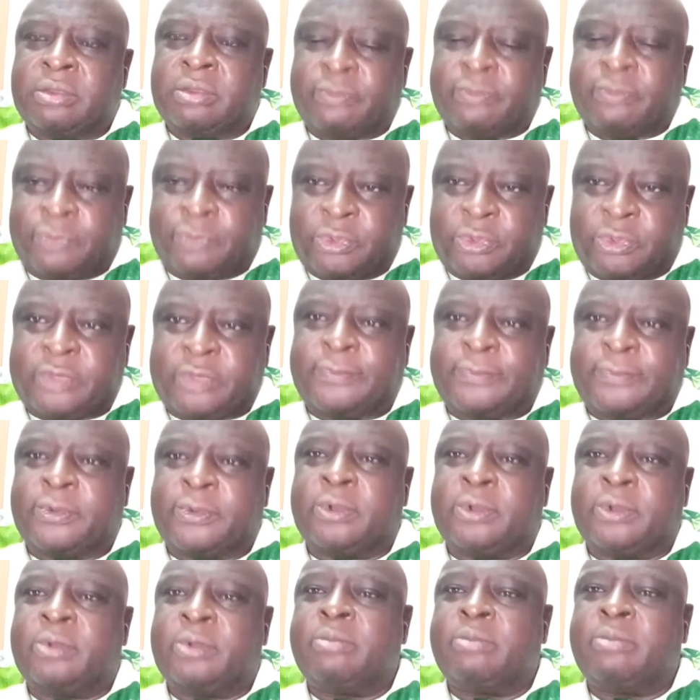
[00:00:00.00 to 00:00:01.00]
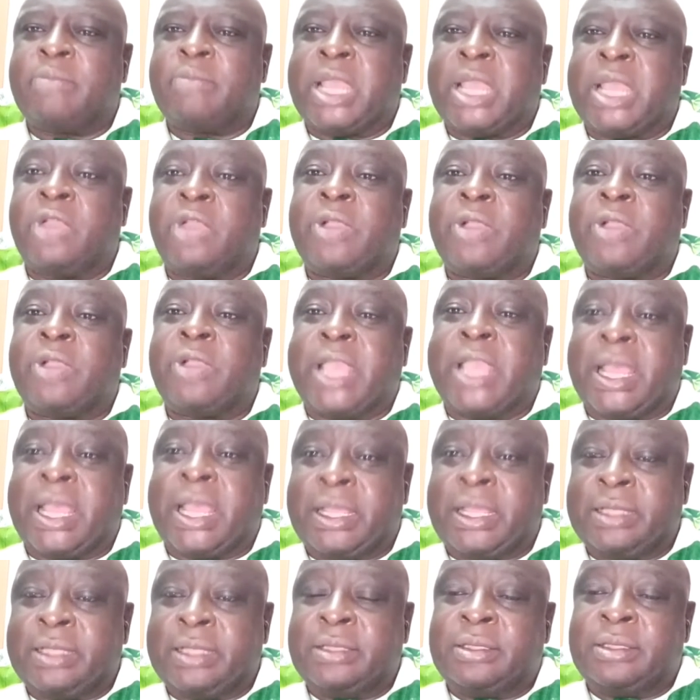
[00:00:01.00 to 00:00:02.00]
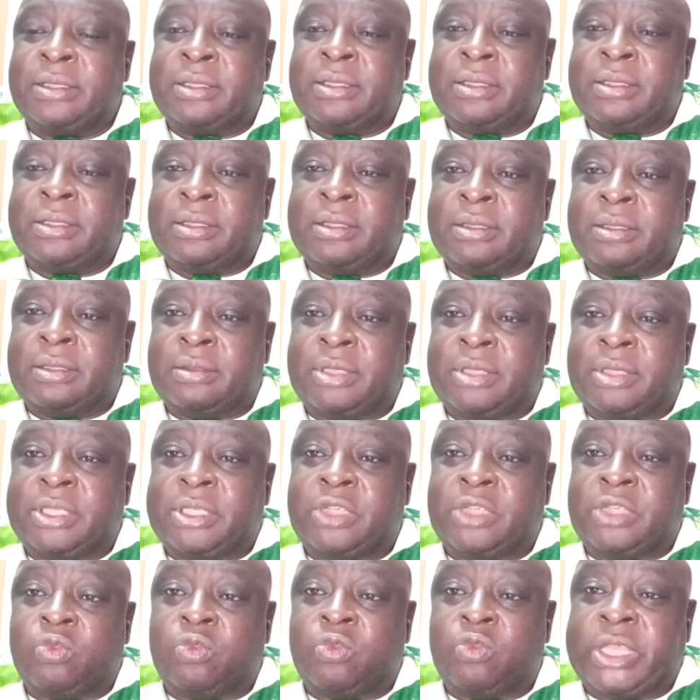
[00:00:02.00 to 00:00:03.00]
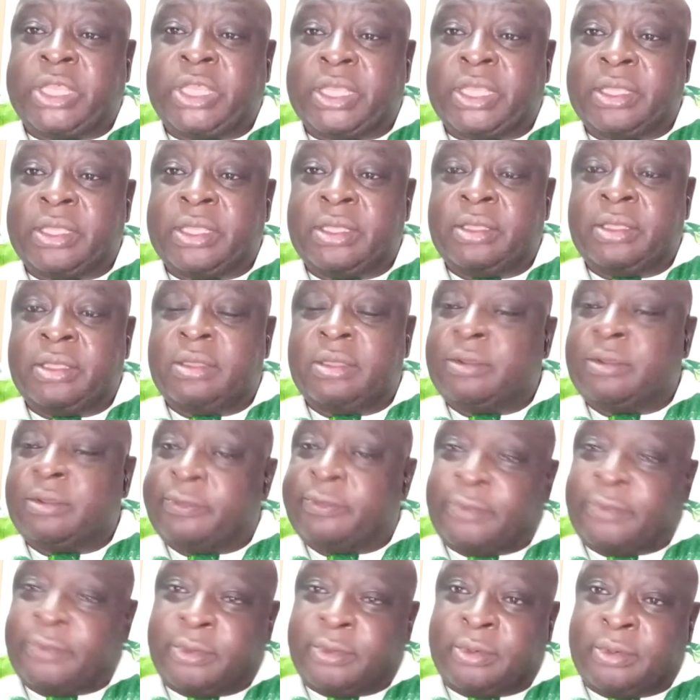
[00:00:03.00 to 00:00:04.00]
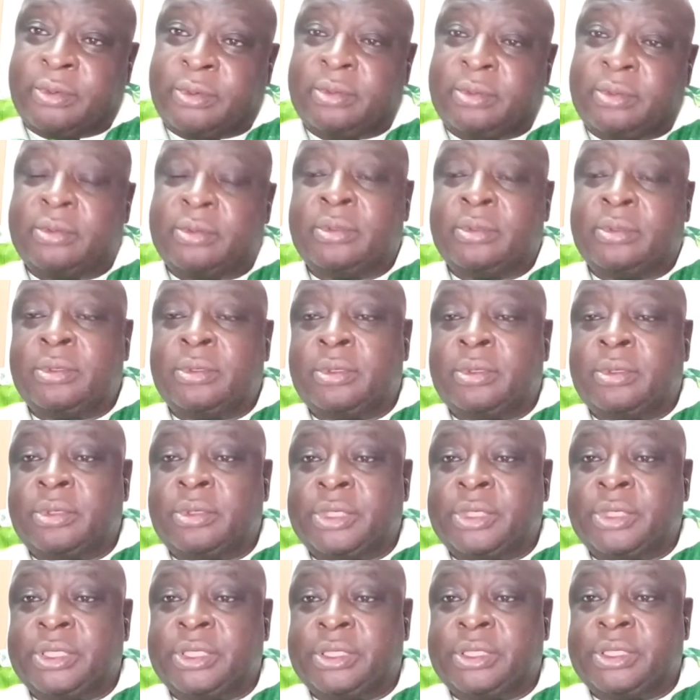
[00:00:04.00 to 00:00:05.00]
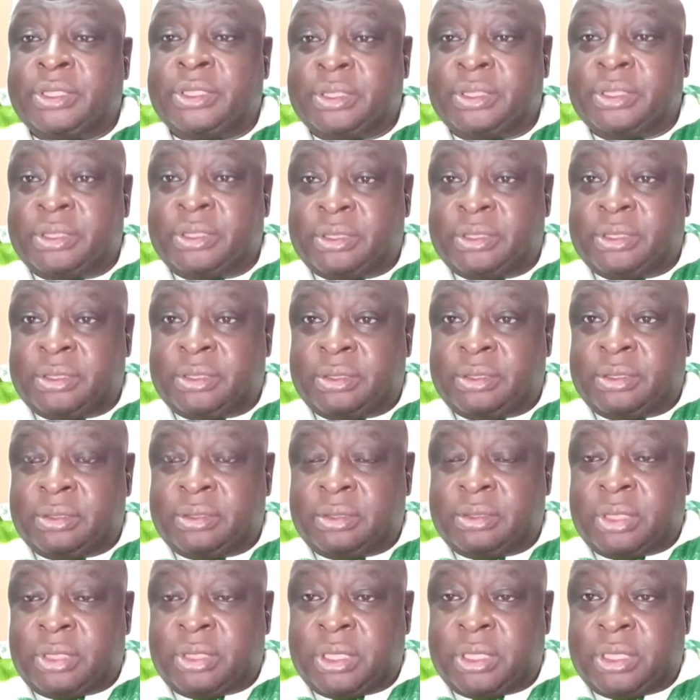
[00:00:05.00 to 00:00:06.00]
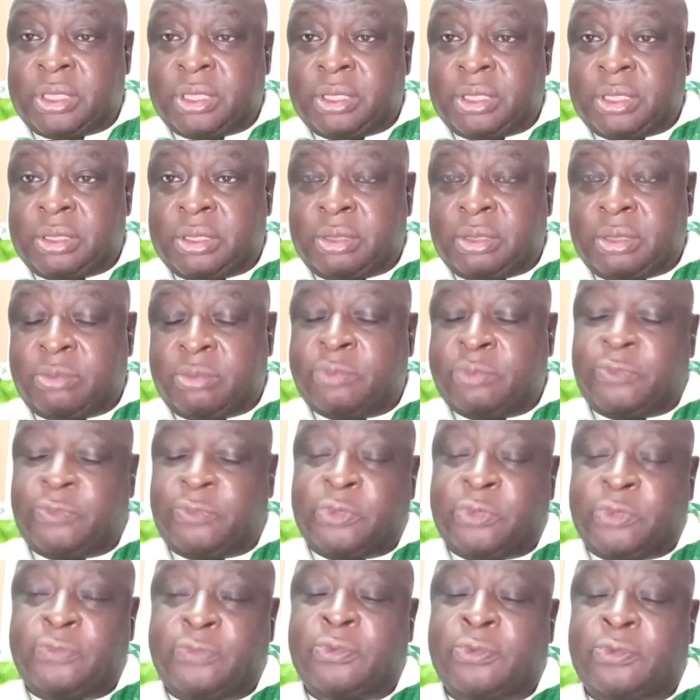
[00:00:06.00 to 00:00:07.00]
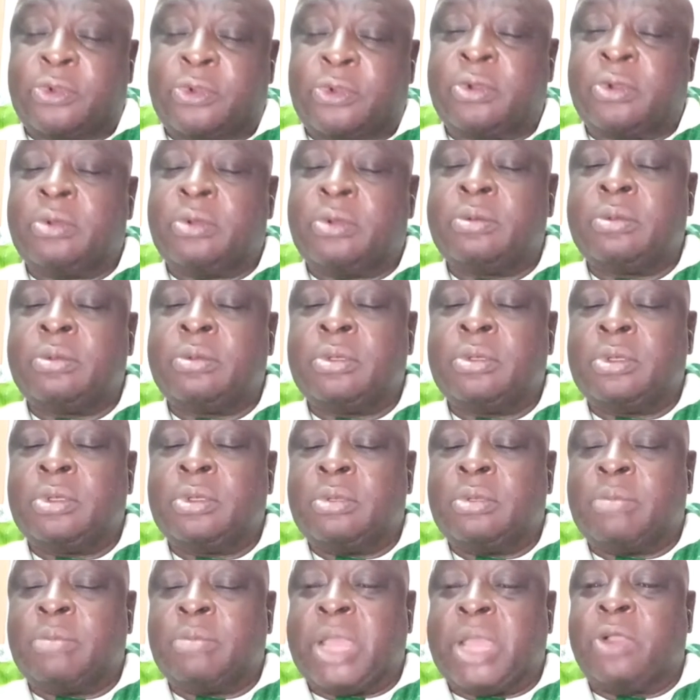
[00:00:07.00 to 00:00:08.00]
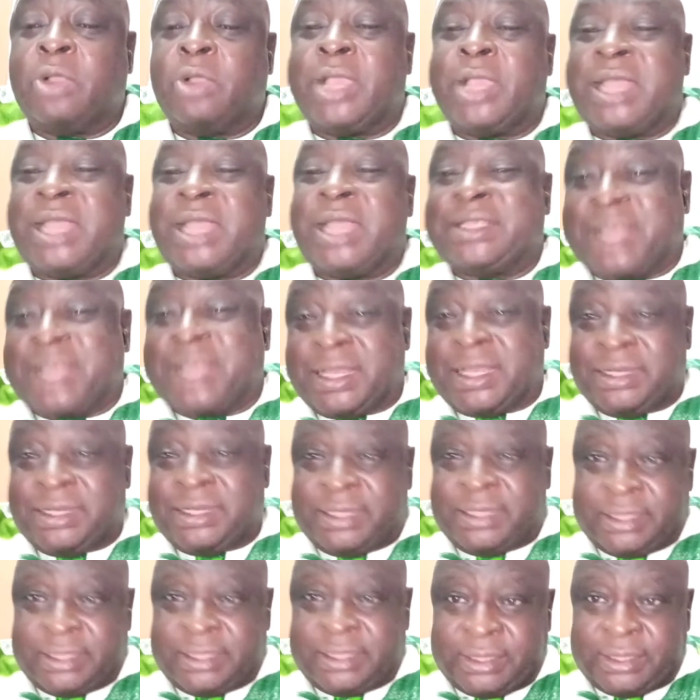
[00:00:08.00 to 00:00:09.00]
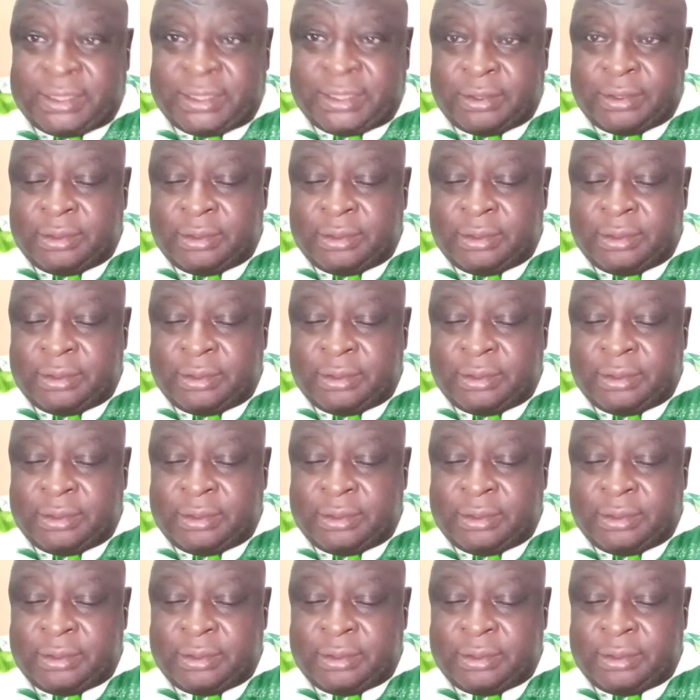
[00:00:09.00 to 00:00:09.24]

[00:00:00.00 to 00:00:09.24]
Vote for my Oga, which is Wike, for the vote for my Oga's candidate,